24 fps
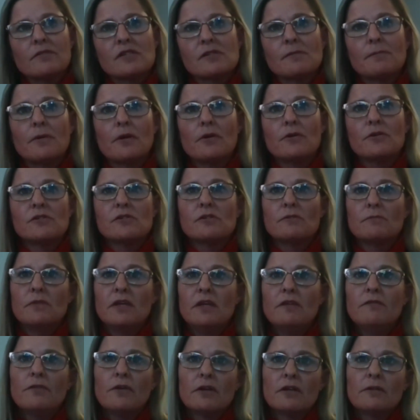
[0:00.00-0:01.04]
as opposed to
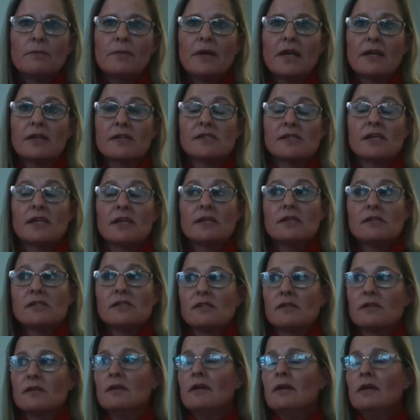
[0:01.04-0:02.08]
me phoning the bank and saying,
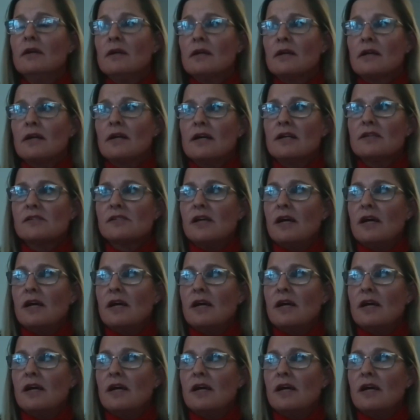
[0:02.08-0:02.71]
listen, guys,